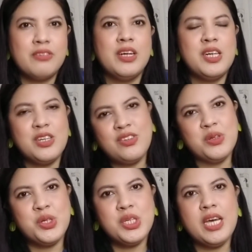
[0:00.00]
runners
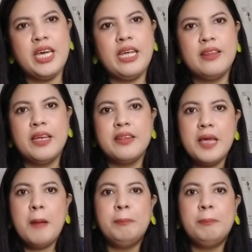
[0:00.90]
to shine, then yeah,